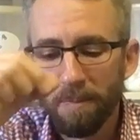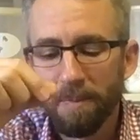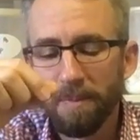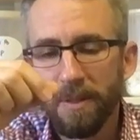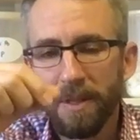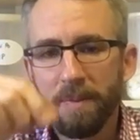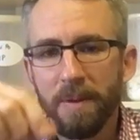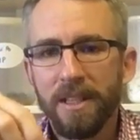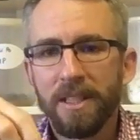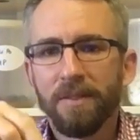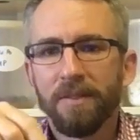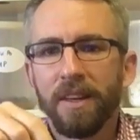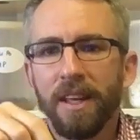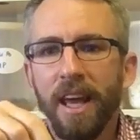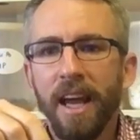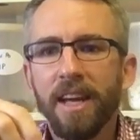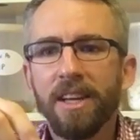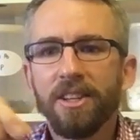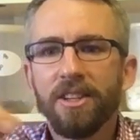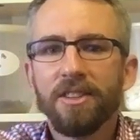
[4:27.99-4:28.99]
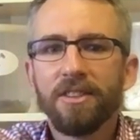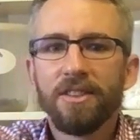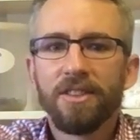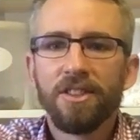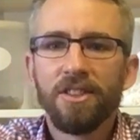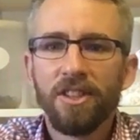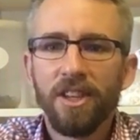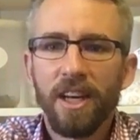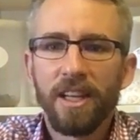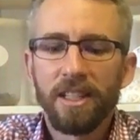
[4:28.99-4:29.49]
specifications
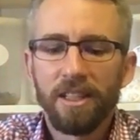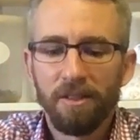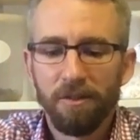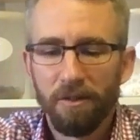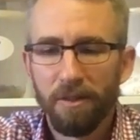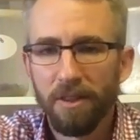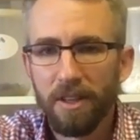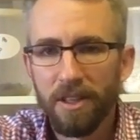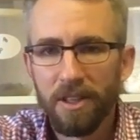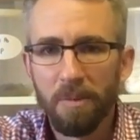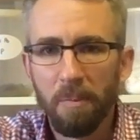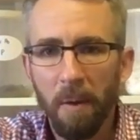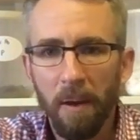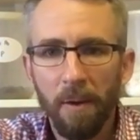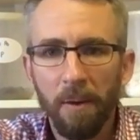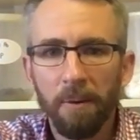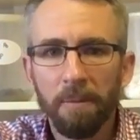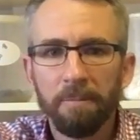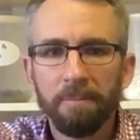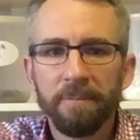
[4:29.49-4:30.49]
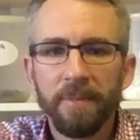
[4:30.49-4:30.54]
just for this pill.